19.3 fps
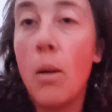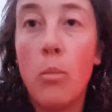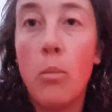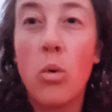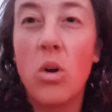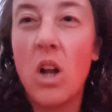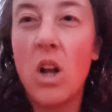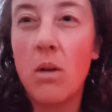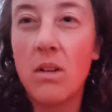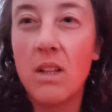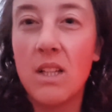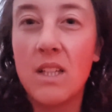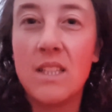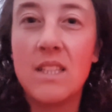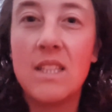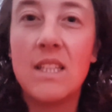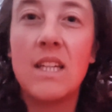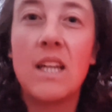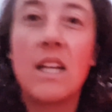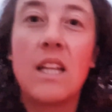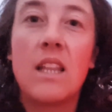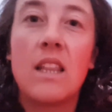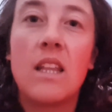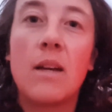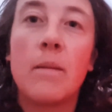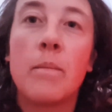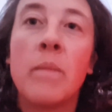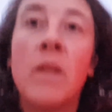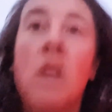up. We're not really seeing
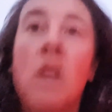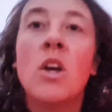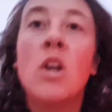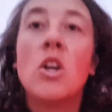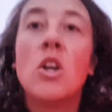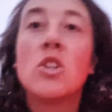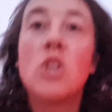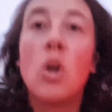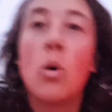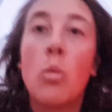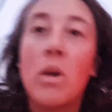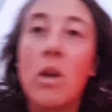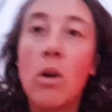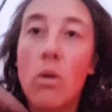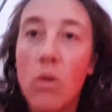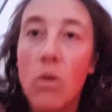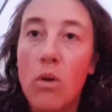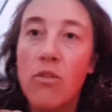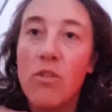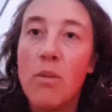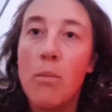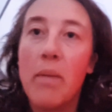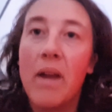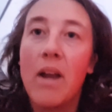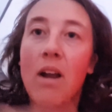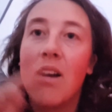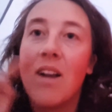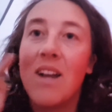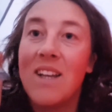anything. So we don't know if the
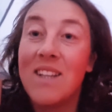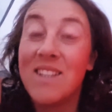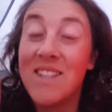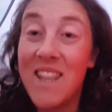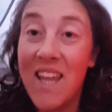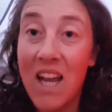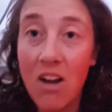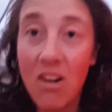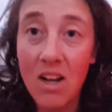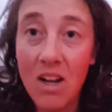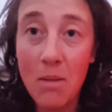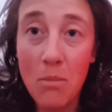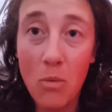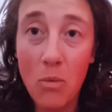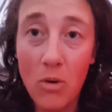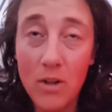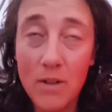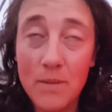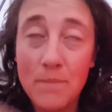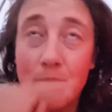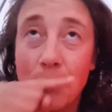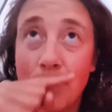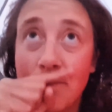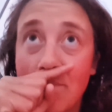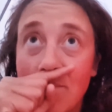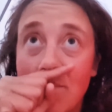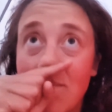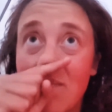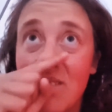bear is there anymore.
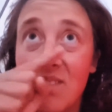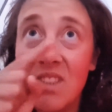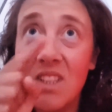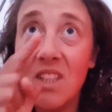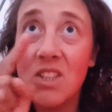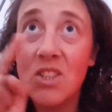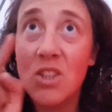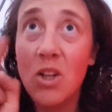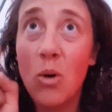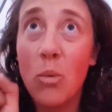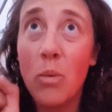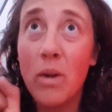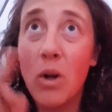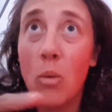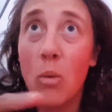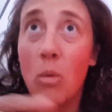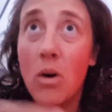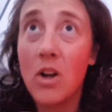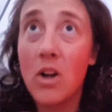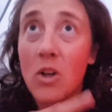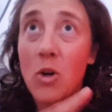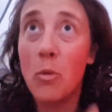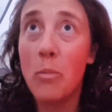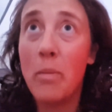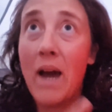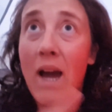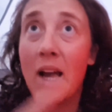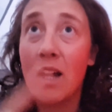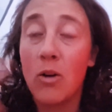So we don't want to go
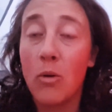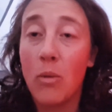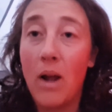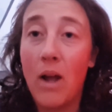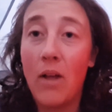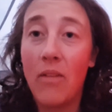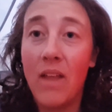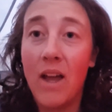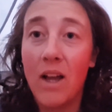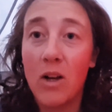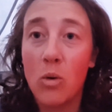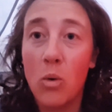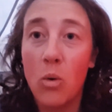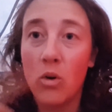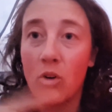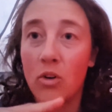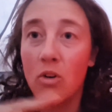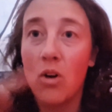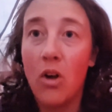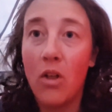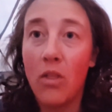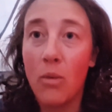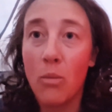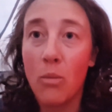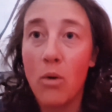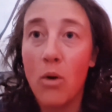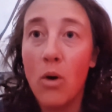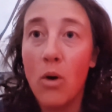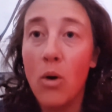back around that corner on the
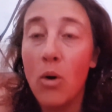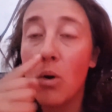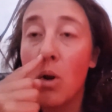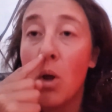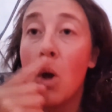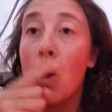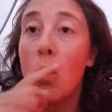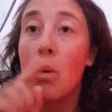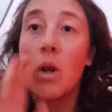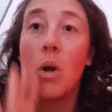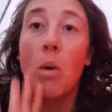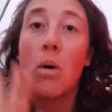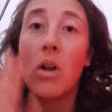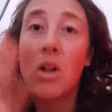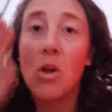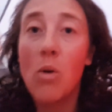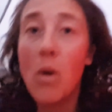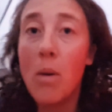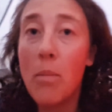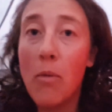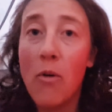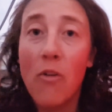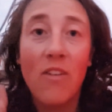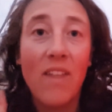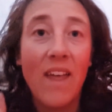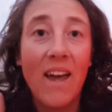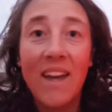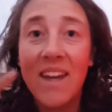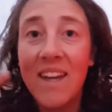road. We don't want to go up
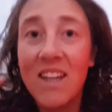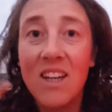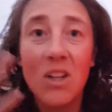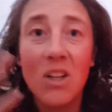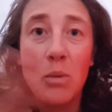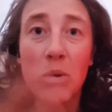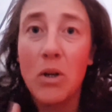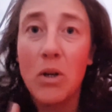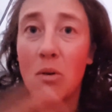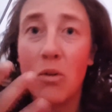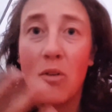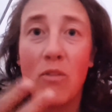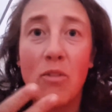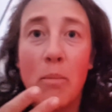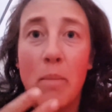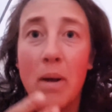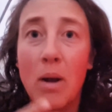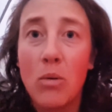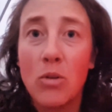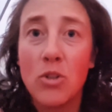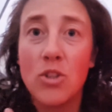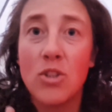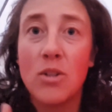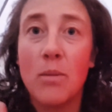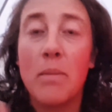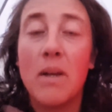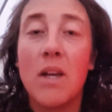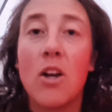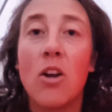over that hill. We don't know if the bear will
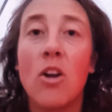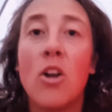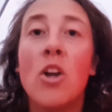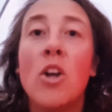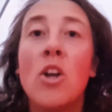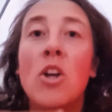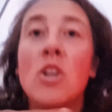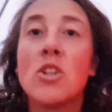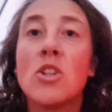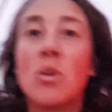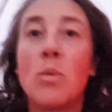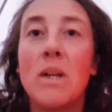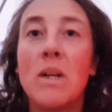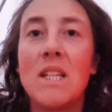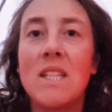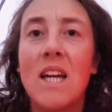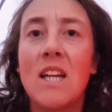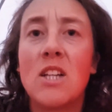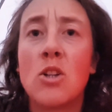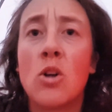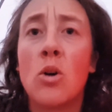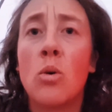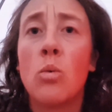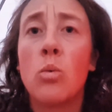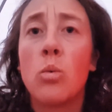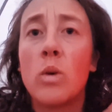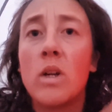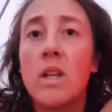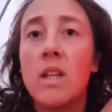just appear. So we decided to
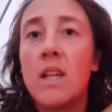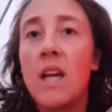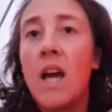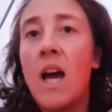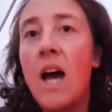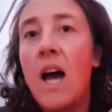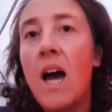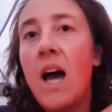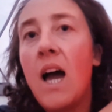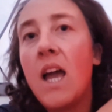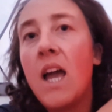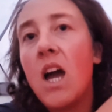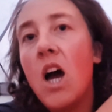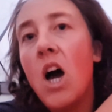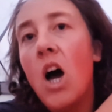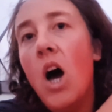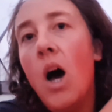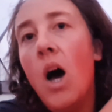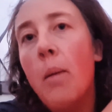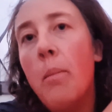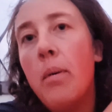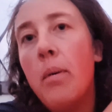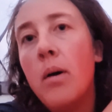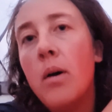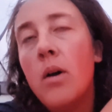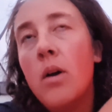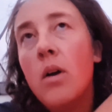go really high up